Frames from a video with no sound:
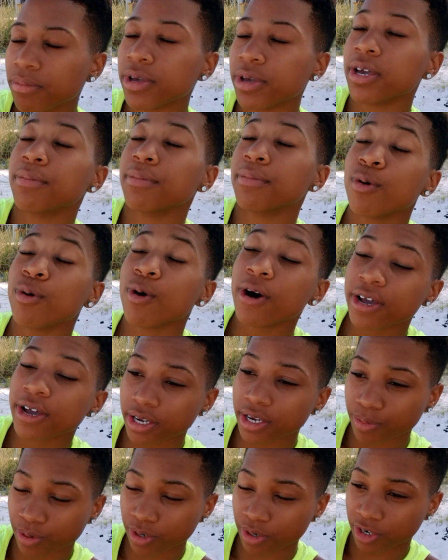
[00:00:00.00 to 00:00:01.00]
Me and
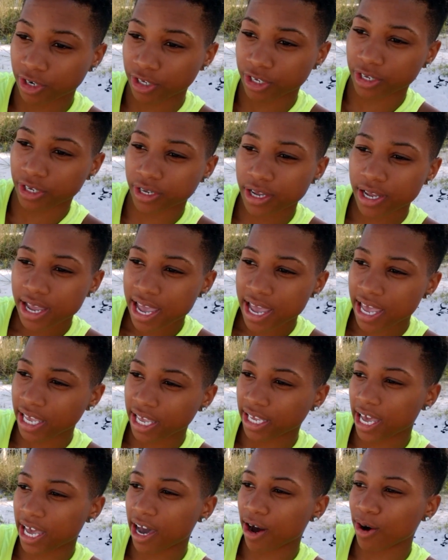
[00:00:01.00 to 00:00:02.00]
Moya were gonna
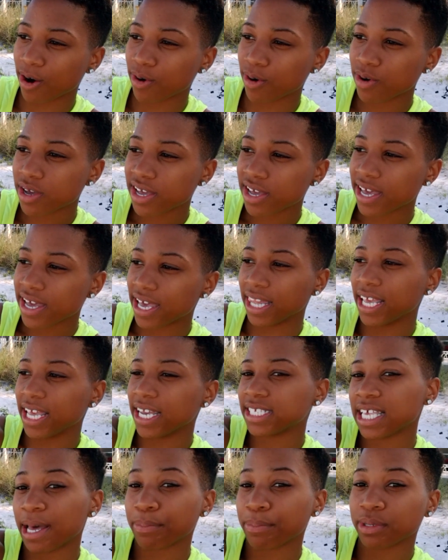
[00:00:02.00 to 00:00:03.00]
hang out, and
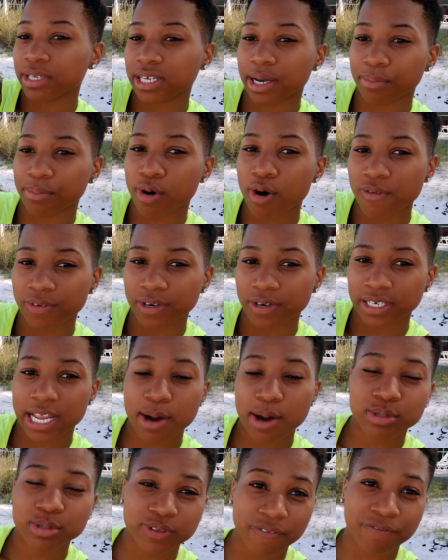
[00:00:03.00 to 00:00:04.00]
Lex happened to come over, and
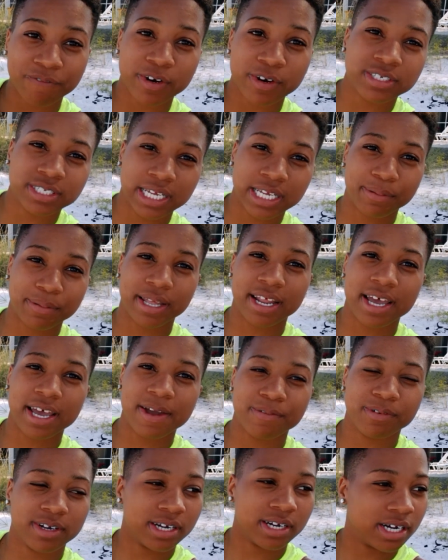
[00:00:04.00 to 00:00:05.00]
that was the first time that I
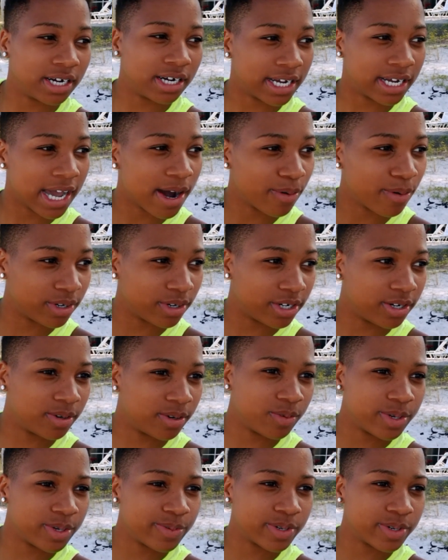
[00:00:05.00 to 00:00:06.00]
ever hung out with her. And
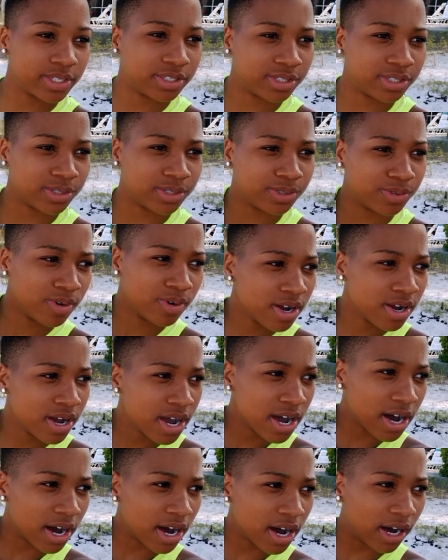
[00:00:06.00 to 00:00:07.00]
we went to,
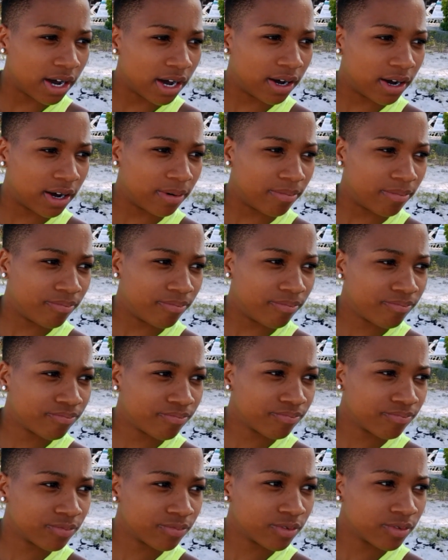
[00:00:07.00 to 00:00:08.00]
I
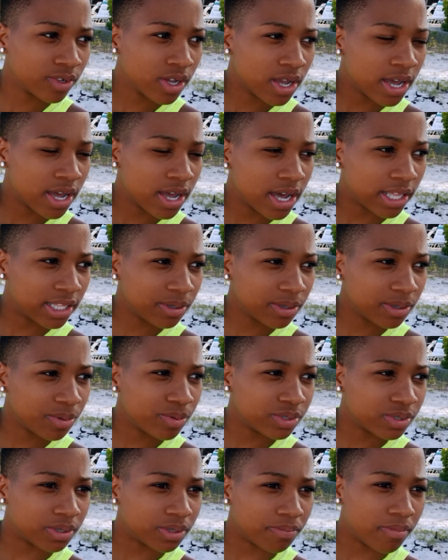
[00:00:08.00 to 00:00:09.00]
think we
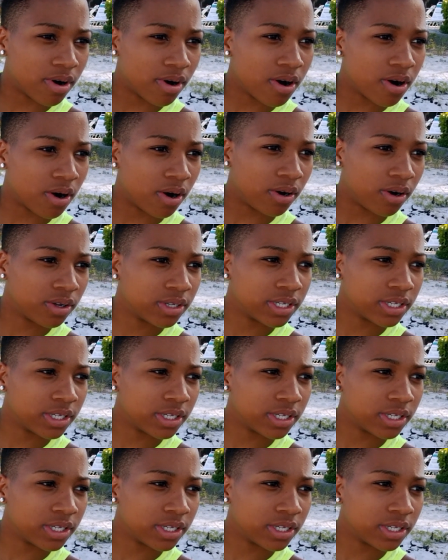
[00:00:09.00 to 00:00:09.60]
went to the mall.